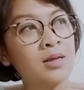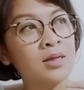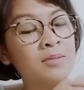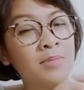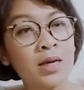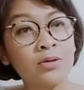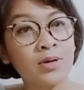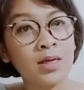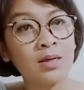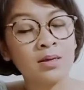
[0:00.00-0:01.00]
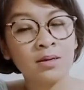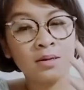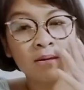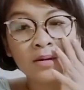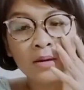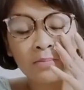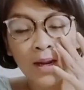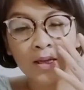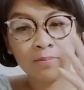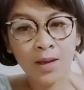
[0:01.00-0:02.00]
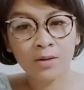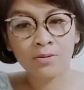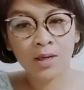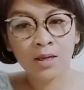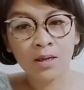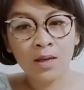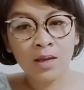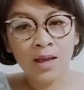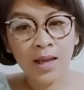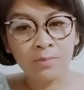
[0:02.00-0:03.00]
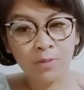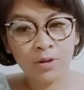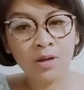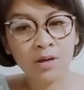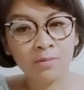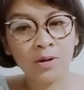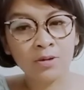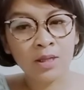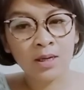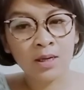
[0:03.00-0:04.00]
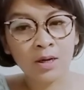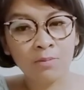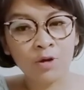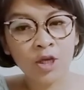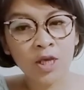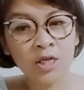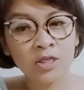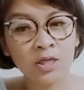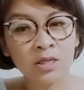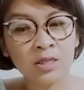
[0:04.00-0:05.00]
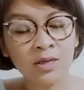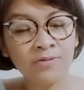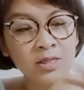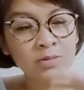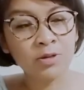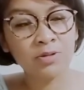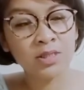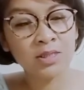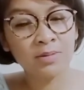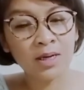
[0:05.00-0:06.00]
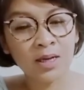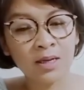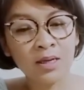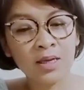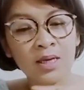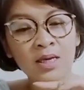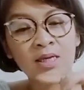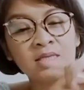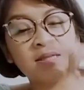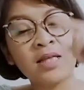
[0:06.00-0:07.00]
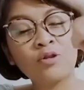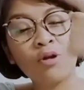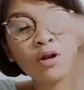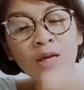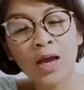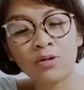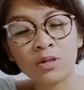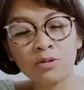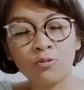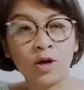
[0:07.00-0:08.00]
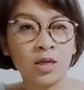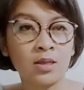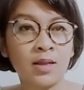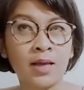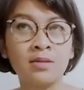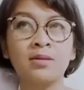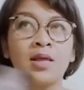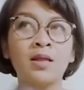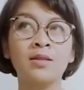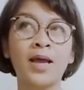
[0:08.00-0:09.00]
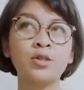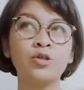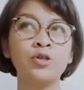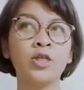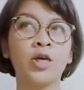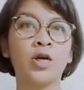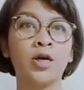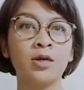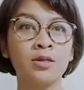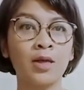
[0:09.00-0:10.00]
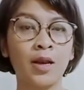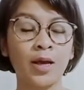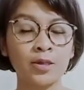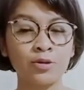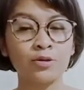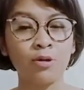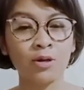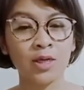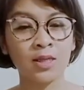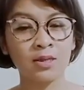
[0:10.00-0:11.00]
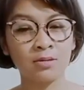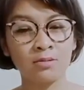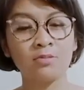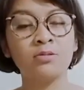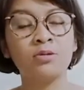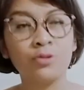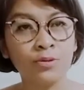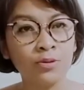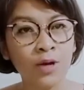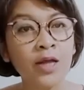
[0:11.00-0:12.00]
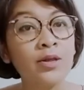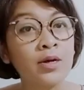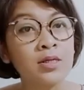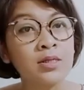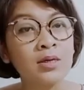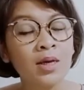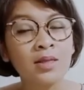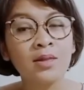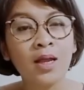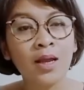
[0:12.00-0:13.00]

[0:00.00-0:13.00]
Mercury, planet Mercury, and both are about the communication. The difference between Gemini is they talk outward, like they like to share, they like to talk it to others, they like